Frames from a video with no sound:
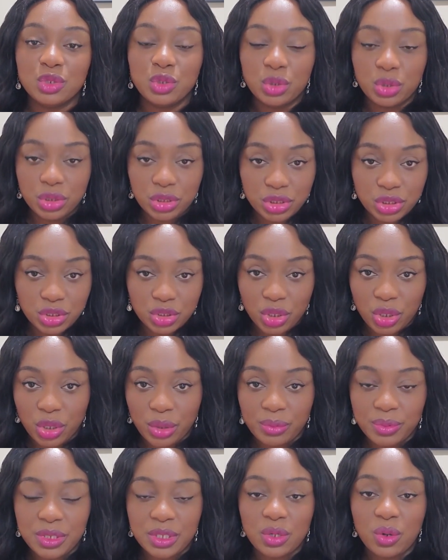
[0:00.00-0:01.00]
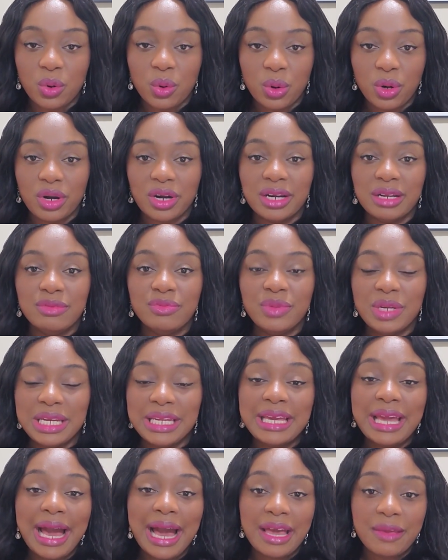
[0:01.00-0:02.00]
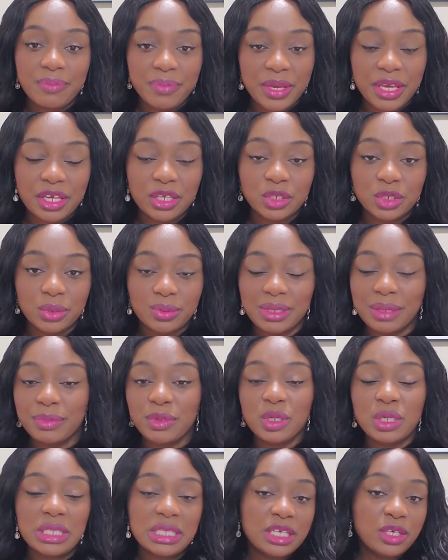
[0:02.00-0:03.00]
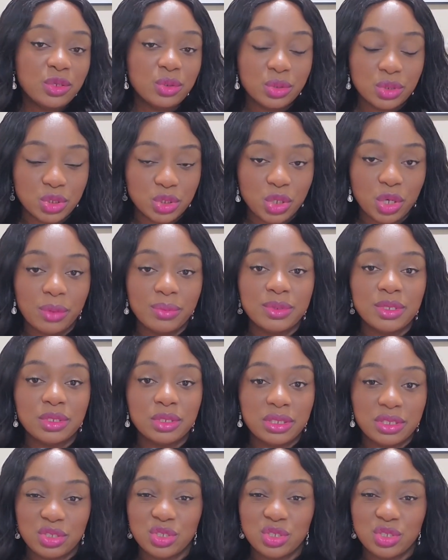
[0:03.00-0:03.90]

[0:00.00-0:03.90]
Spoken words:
good jobs or really high paying jobs. Let me not say good jobs.